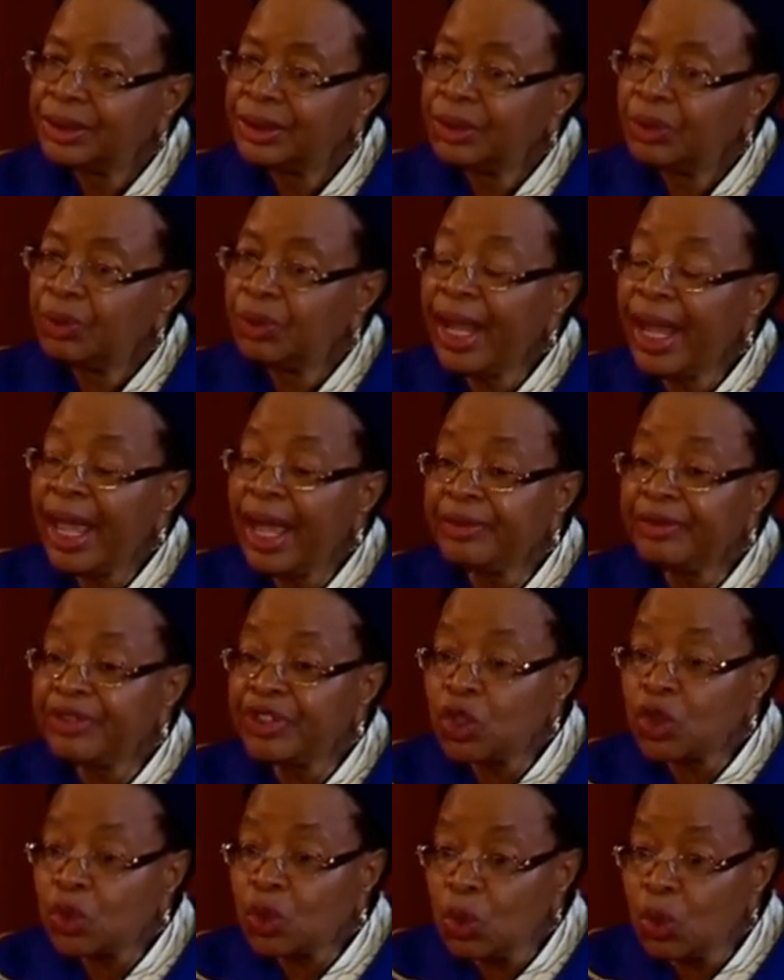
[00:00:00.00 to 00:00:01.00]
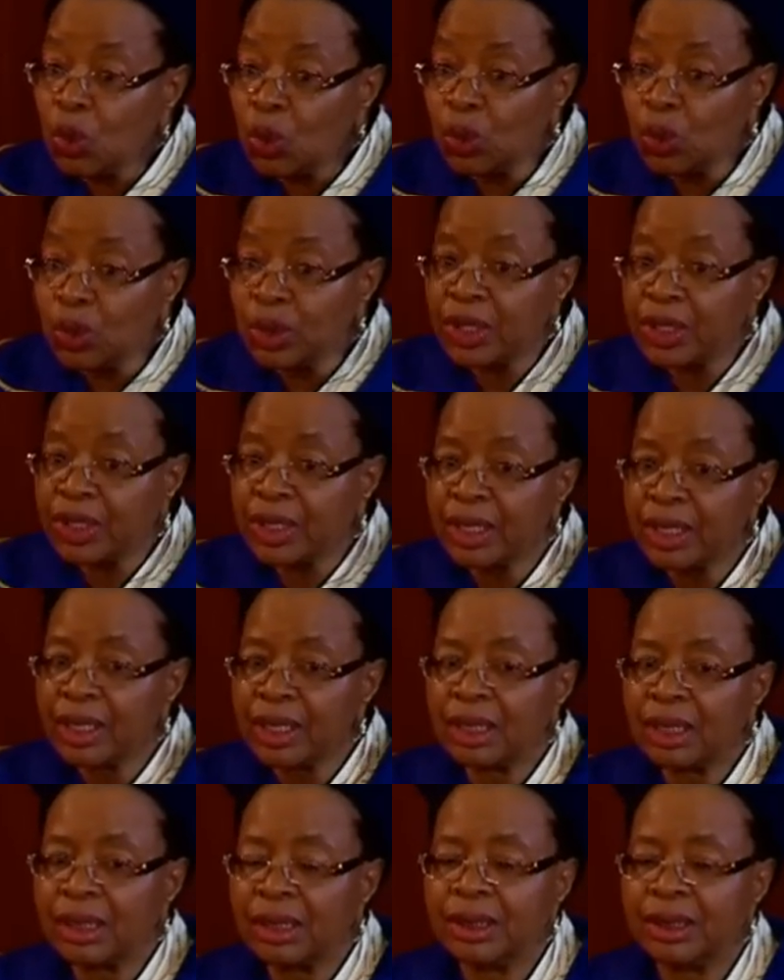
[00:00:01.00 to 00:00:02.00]
We have schools
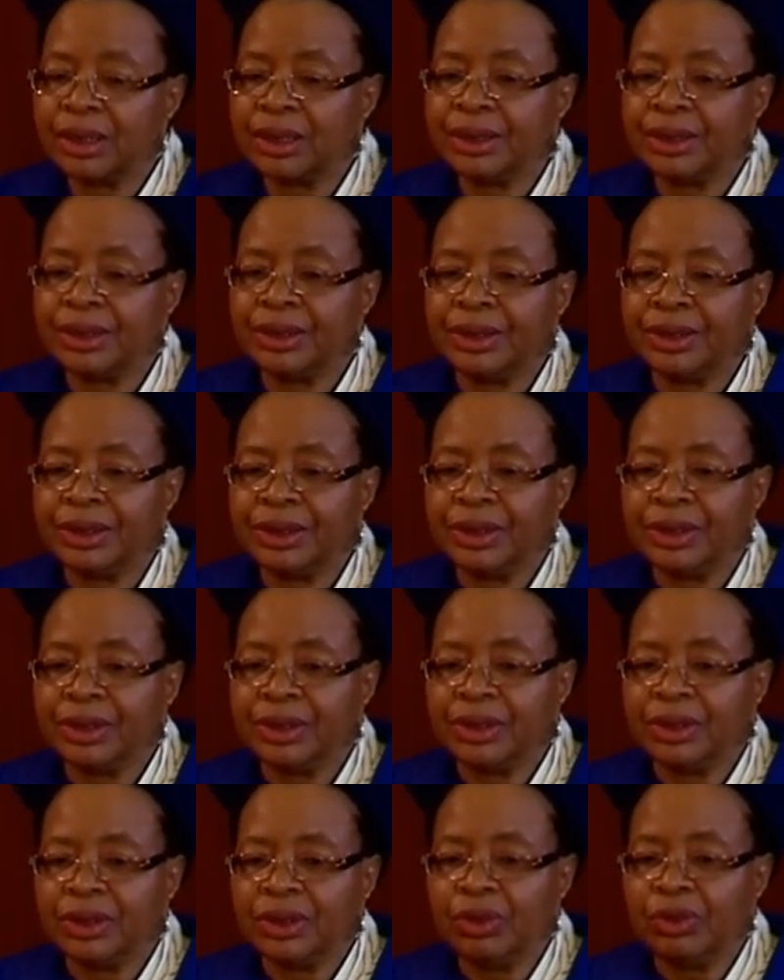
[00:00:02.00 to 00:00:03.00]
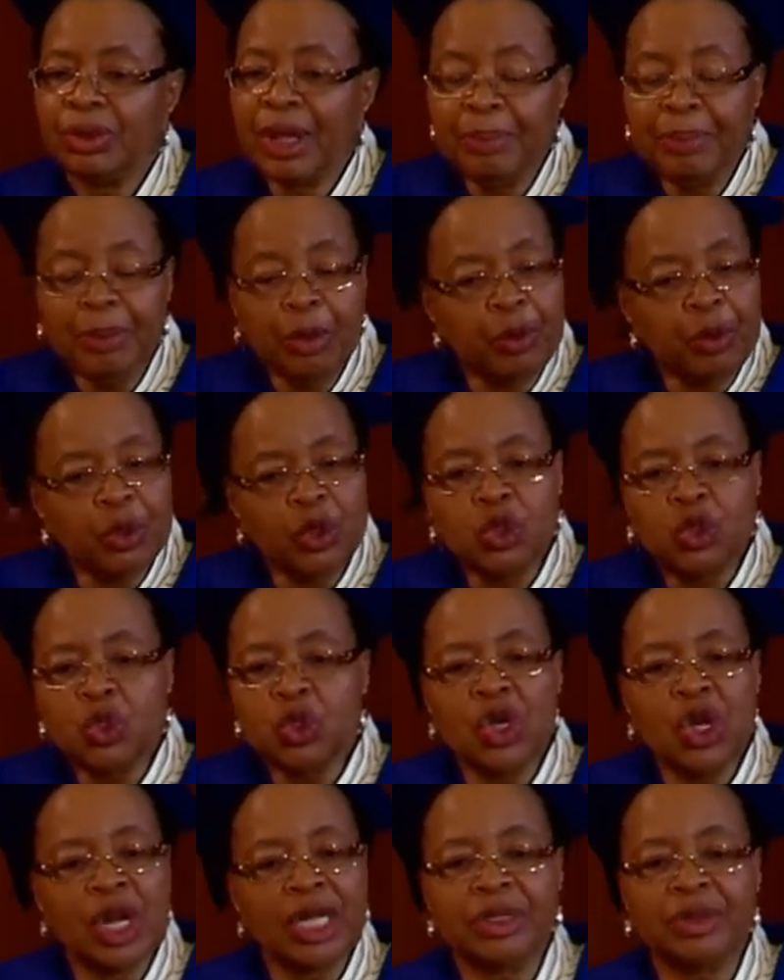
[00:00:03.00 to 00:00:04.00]
where people do
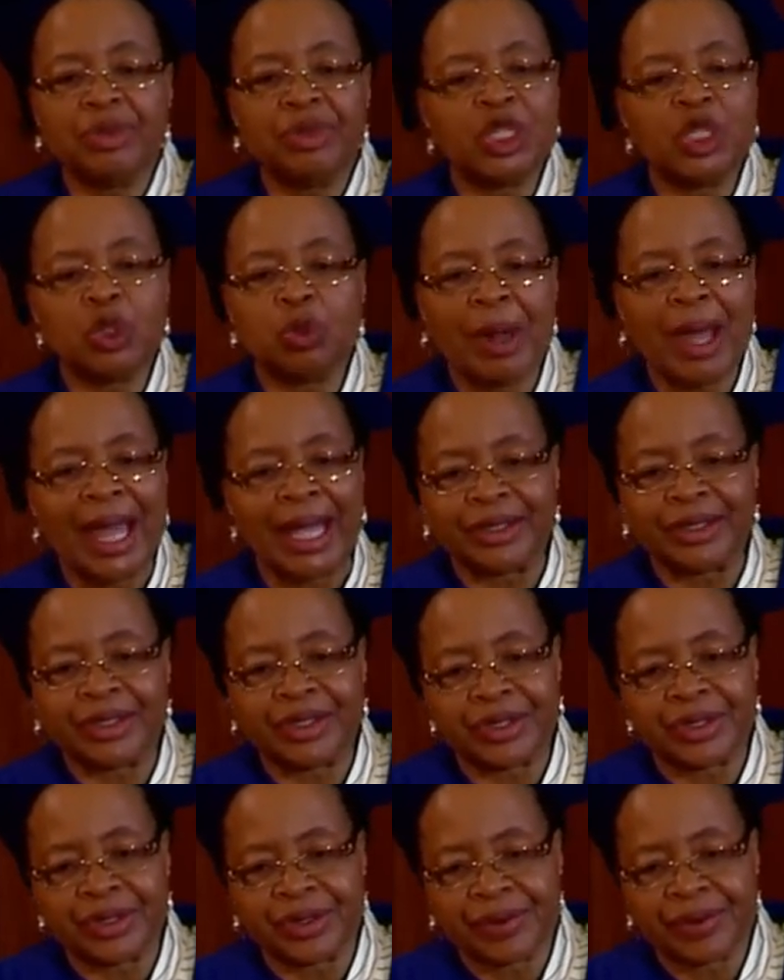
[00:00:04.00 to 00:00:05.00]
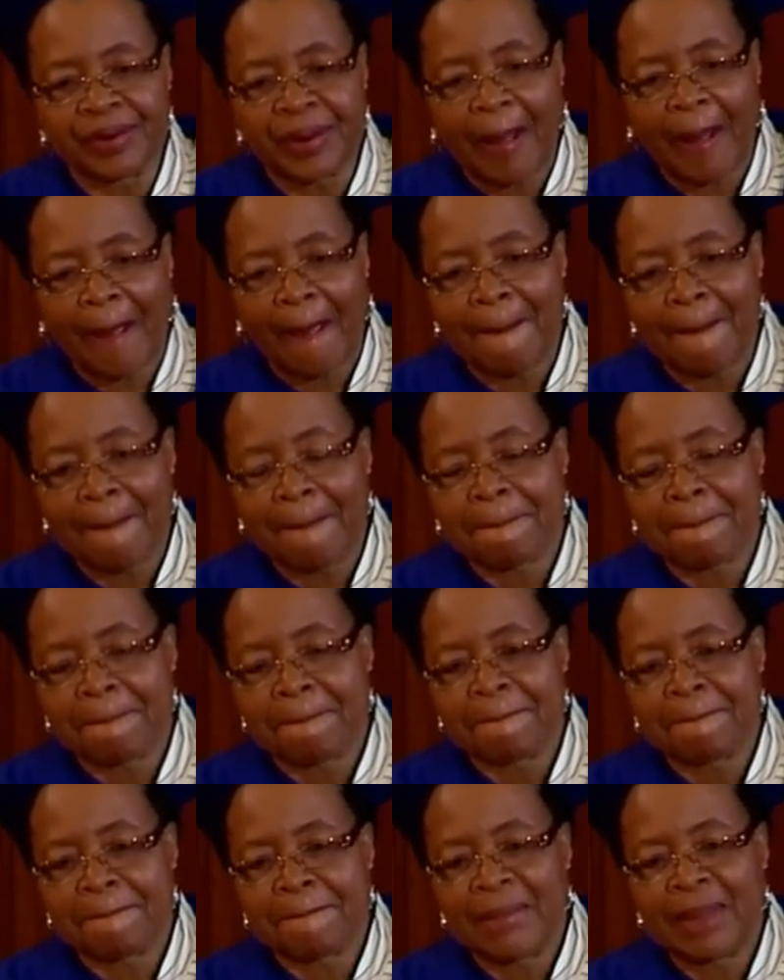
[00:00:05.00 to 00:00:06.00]
not respect
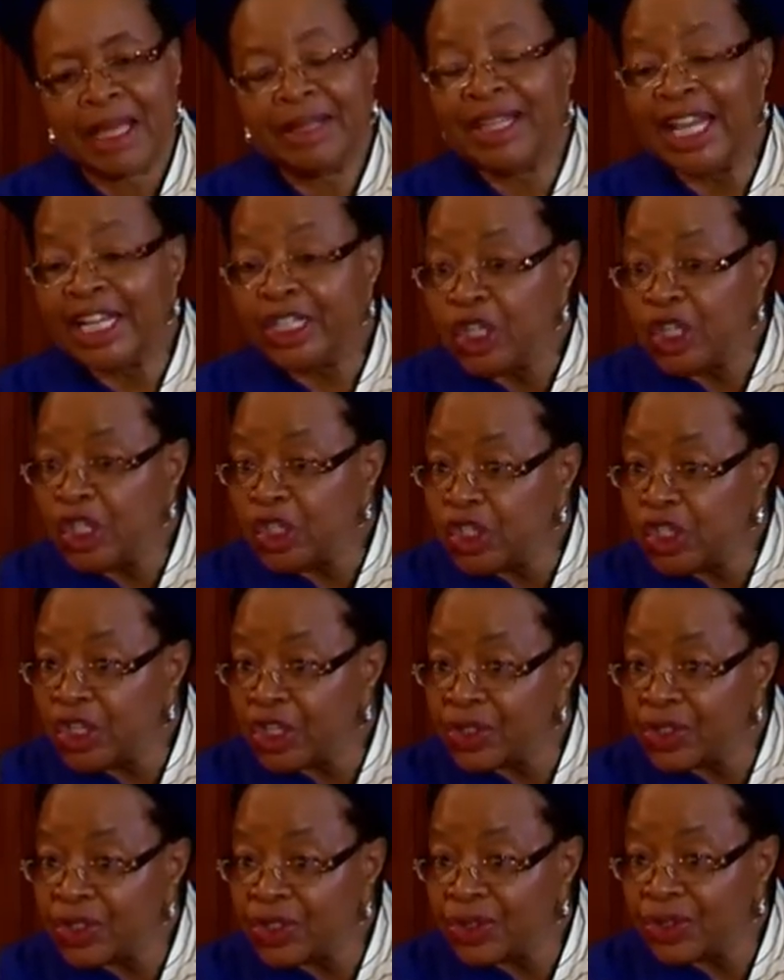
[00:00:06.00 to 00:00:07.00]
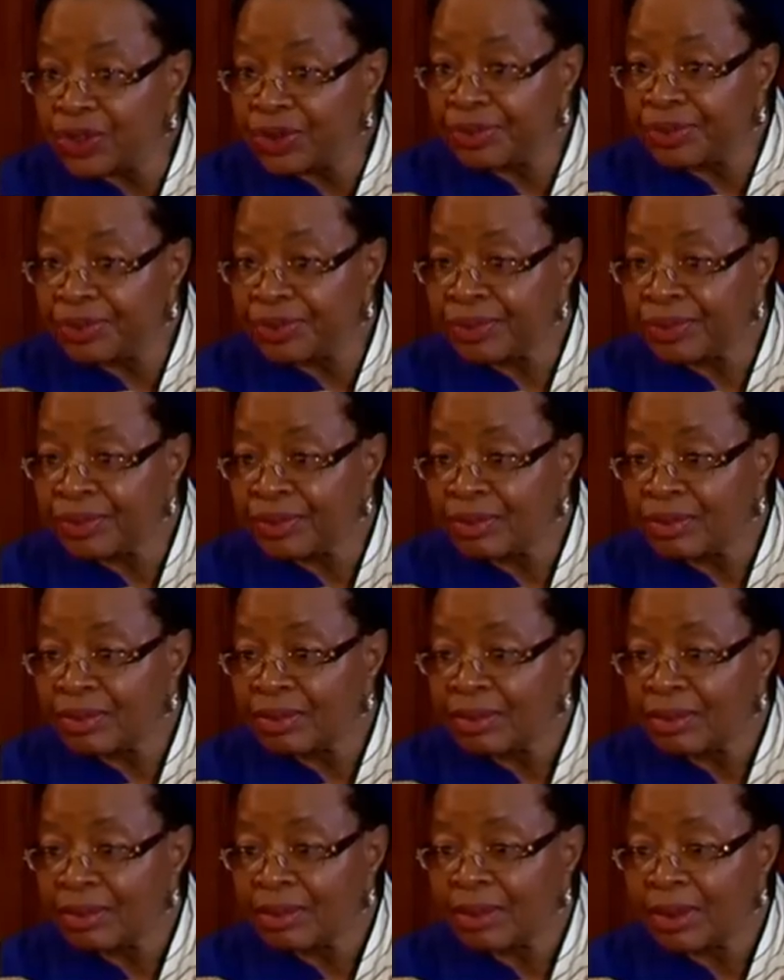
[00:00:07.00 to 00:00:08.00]
the teachers,
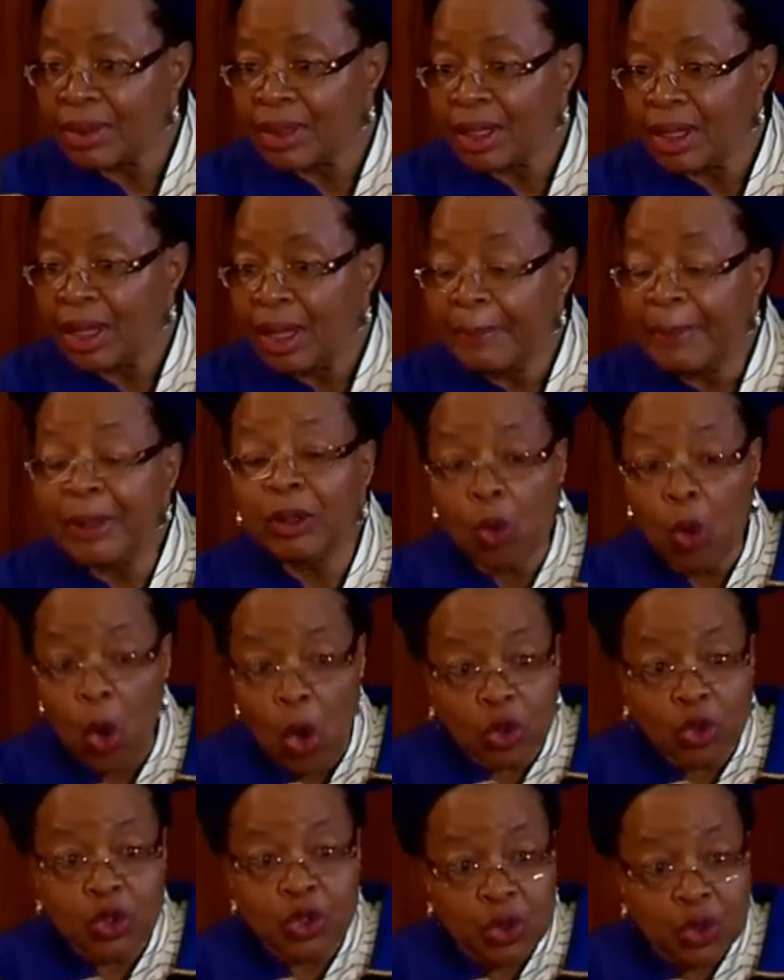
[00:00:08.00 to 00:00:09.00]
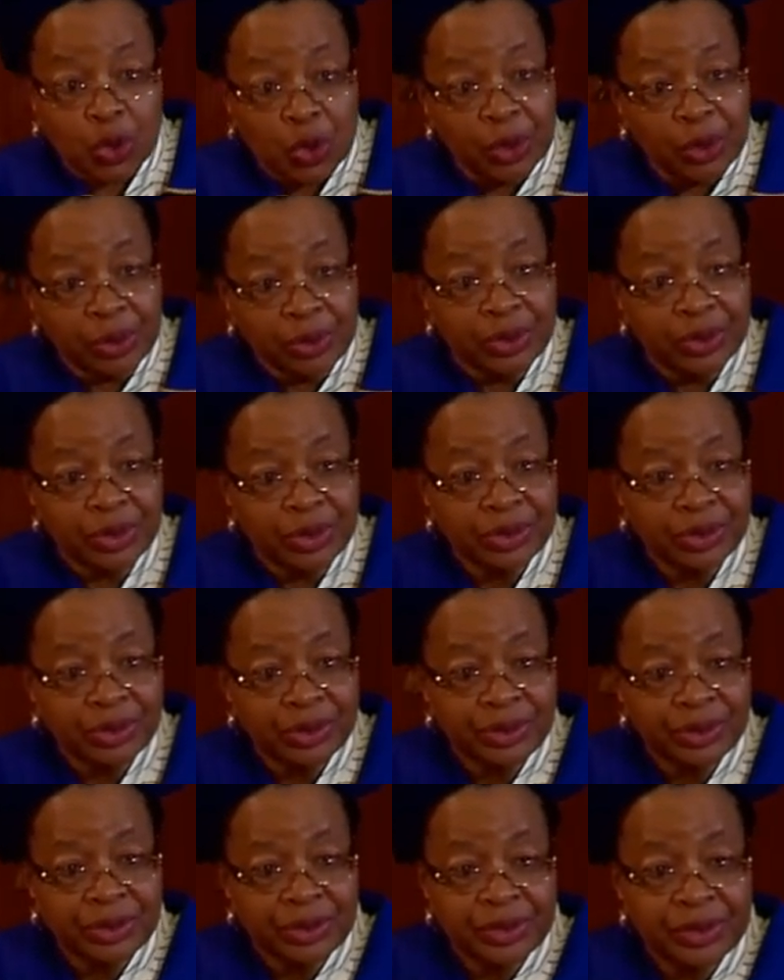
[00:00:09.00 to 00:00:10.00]
but also
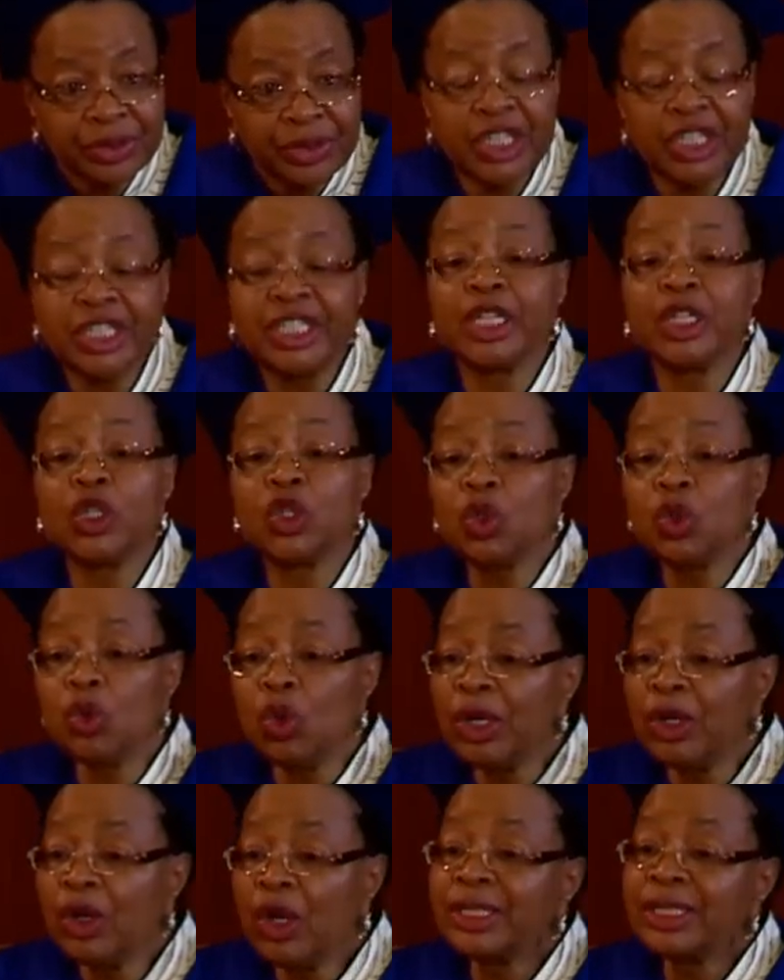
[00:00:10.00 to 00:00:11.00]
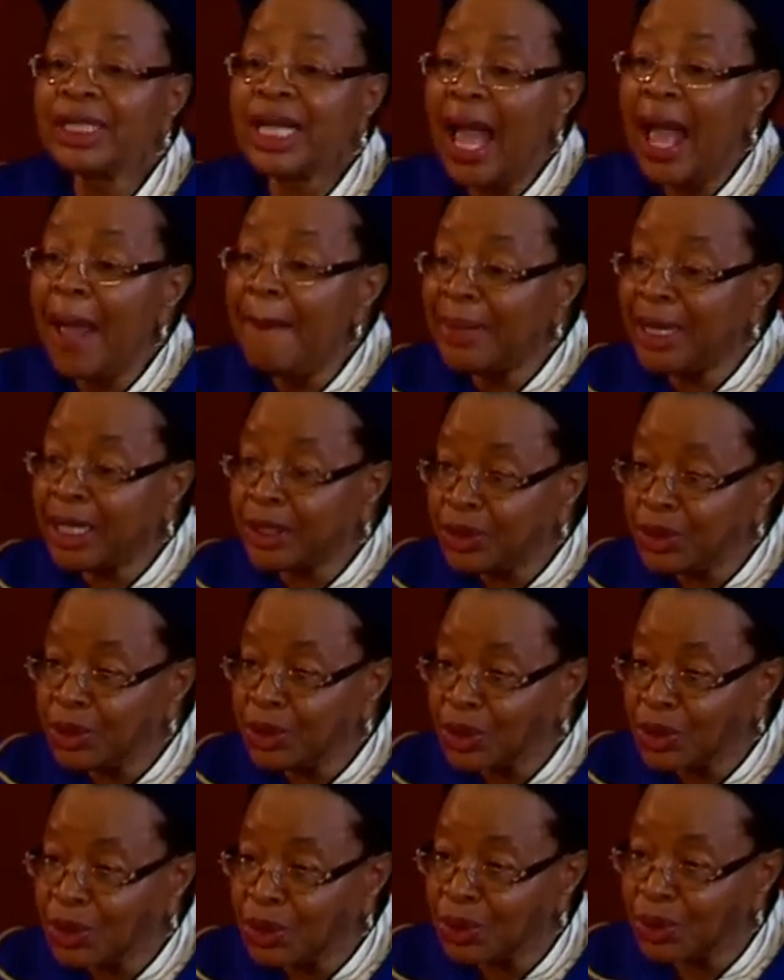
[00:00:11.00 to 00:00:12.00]
teachers who are not coming to
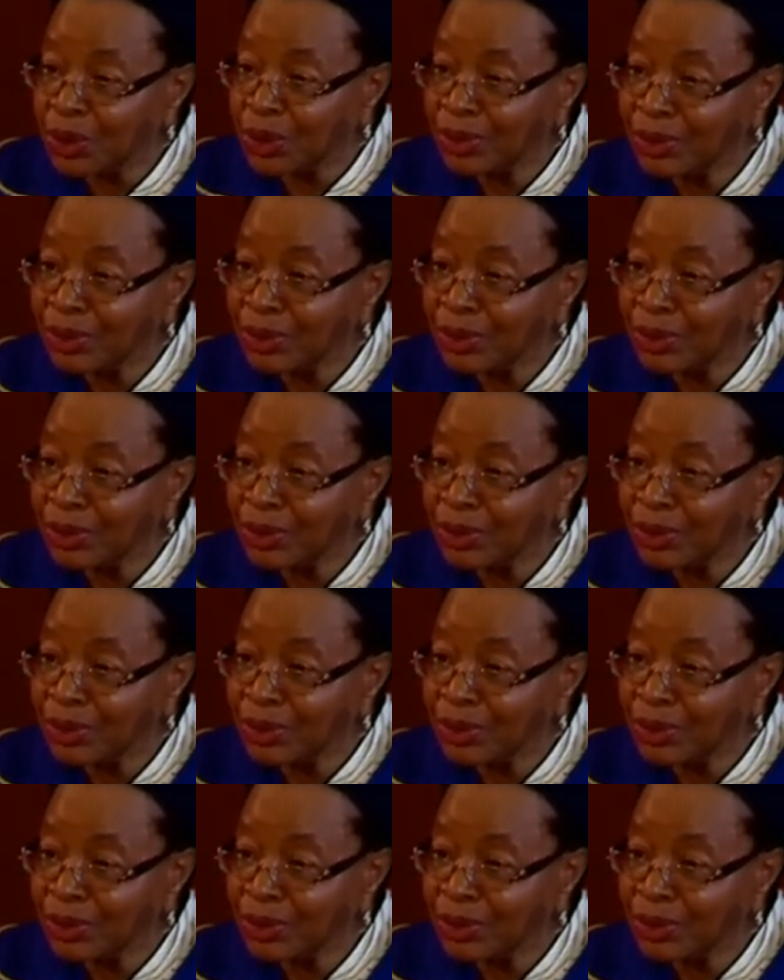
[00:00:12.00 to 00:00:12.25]
school.